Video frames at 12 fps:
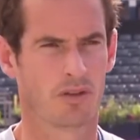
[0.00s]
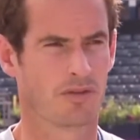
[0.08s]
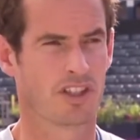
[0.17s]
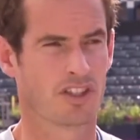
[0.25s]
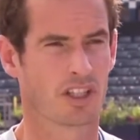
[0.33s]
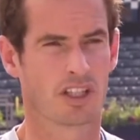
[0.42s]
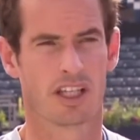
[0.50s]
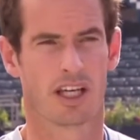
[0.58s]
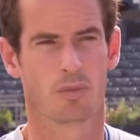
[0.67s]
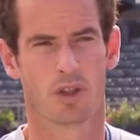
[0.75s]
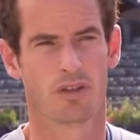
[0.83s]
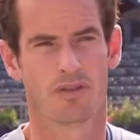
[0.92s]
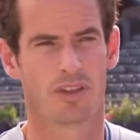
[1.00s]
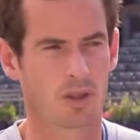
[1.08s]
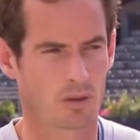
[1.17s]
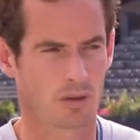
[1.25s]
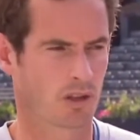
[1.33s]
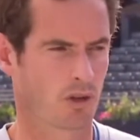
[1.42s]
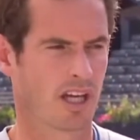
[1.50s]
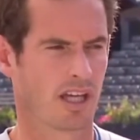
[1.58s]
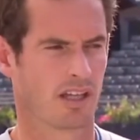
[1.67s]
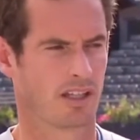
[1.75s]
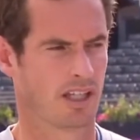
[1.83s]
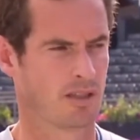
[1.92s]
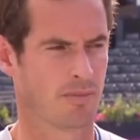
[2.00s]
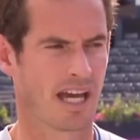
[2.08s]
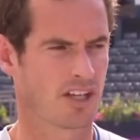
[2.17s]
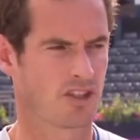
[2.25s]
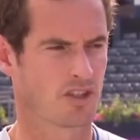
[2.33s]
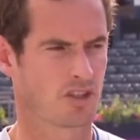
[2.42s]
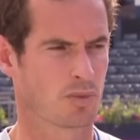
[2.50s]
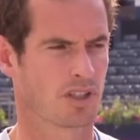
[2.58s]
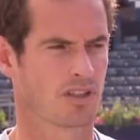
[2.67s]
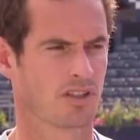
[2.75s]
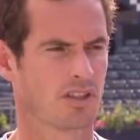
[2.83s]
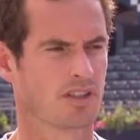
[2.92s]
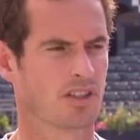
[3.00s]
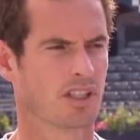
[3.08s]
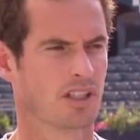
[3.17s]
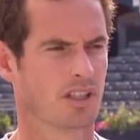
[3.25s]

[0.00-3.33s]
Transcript: physically I'm going to feel great in matches, because